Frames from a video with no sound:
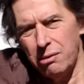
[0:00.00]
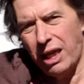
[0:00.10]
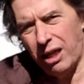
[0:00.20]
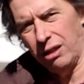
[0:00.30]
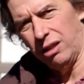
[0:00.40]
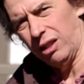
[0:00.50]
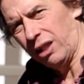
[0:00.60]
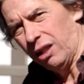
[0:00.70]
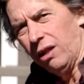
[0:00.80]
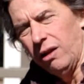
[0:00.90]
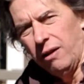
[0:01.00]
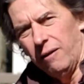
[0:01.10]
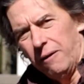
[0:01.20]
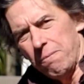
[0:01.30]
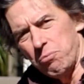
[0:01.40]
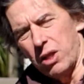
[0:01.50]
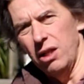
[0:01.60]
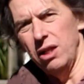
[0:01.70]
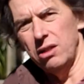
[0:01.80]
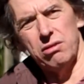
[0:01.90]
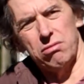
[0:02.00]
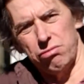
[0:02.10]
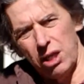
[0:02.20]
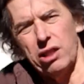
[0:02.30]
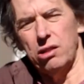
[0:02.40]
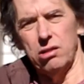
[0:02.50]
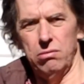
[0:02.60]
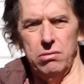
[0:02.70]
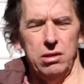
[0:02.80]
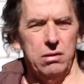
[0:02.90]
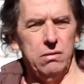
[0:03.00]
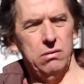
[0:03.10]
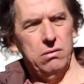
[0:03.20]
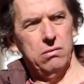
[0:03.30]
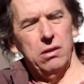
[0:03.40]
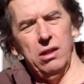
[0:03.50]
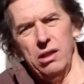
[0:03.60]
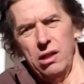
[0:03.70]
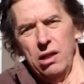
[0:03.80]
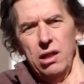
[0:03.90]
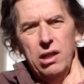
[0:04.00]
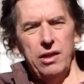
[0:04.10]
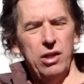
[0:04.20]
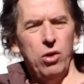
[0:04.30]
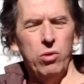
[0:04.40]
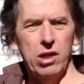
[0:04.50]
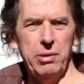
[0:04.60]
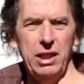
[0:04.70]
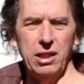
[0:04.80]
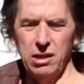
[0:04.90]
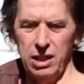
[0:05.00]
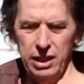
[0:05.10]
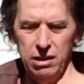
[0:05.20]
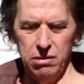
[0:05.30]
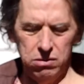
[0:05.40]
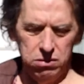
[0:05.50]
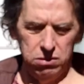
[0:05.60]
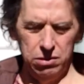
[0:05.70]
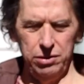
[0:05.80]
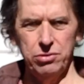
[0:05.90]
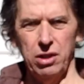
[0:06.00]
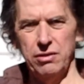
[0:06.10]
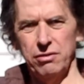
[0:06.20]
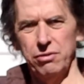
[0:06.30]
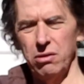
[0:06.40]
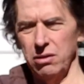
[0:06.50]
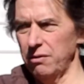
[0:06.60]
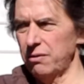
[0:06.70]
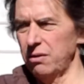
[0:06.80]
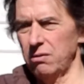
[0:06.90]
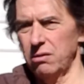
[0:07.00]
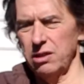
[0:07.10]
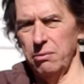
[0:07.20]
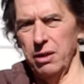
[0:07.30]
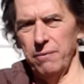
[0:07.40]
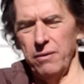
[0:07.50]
mad. It's sexism. And they all want to be the guy who drives the forklift or something.